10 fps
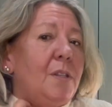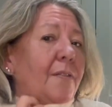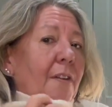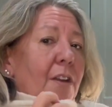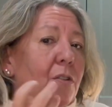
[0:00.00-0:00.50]

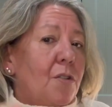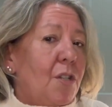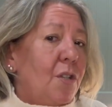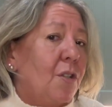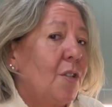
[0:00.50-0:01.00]
very hot to
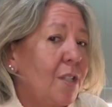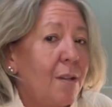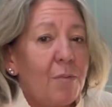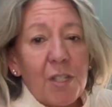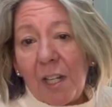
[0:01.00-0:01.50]
cook, so I'm
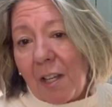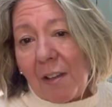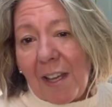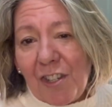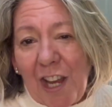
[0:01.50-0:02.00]
just going to go and
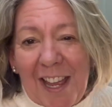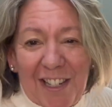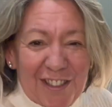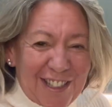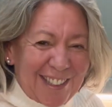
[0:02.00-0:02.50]
get
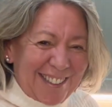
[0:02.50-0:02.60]
changed.